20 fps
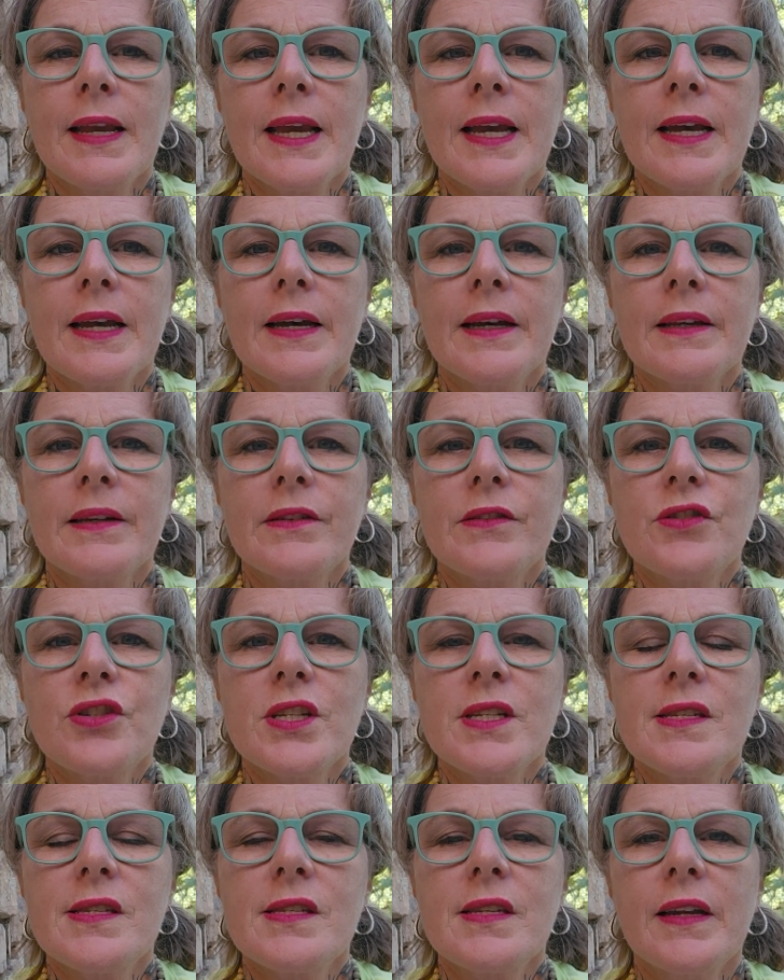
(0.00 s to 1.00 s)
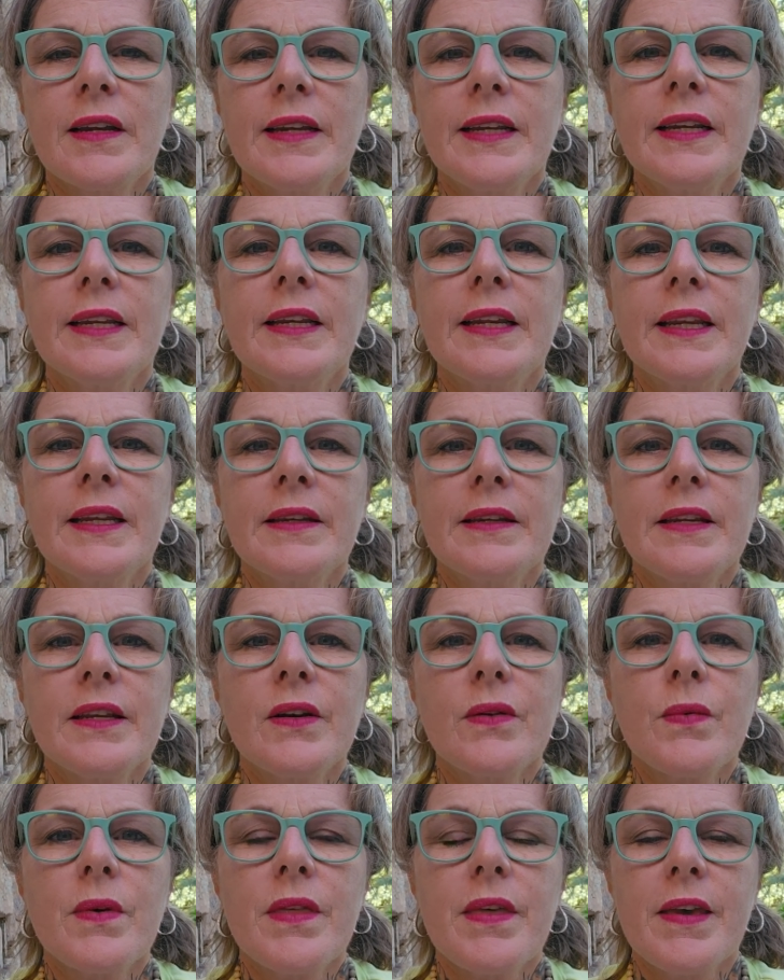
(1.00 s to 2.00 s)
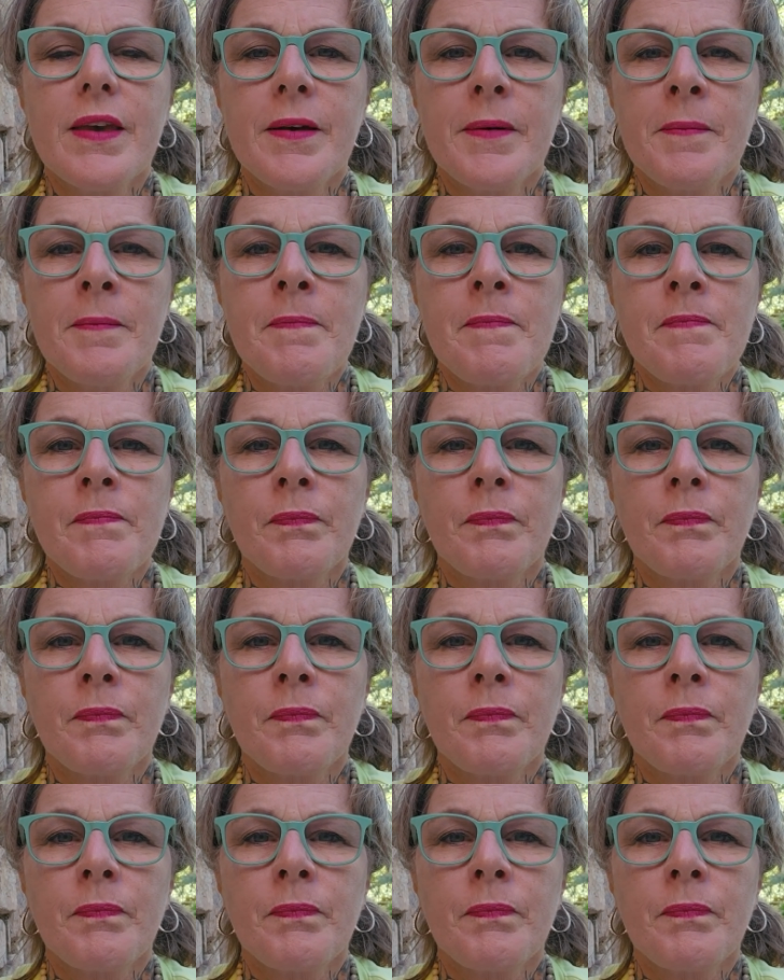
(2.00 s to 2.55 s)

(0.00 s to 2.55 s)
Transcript: And she studied in India with him,